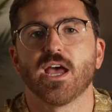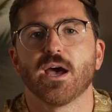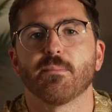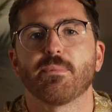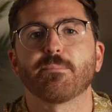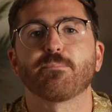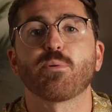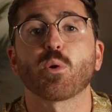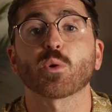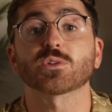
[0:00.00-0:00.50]

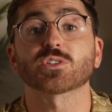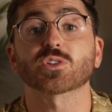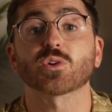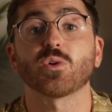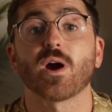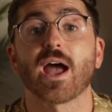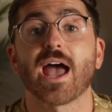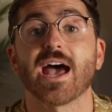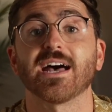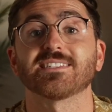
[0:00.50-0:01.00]
but
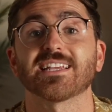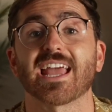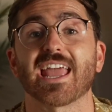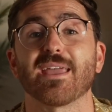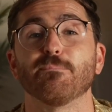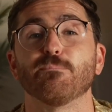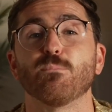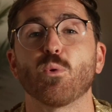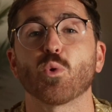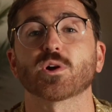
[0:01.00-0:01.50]
Portugal has
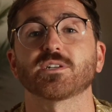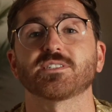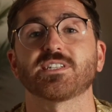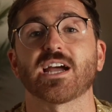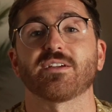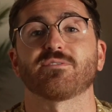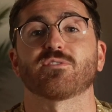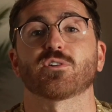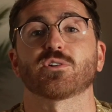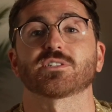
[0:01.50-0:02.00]
a more
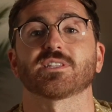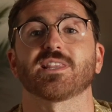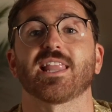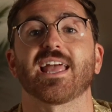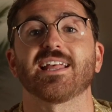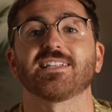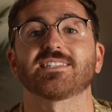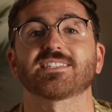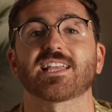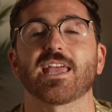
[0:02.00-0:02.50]
diverse
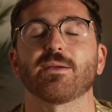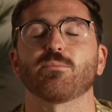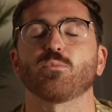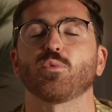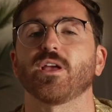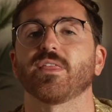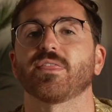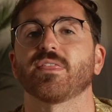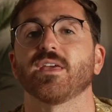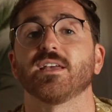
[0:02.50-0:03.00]
landscape
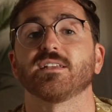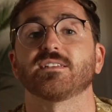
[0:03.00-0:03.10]
with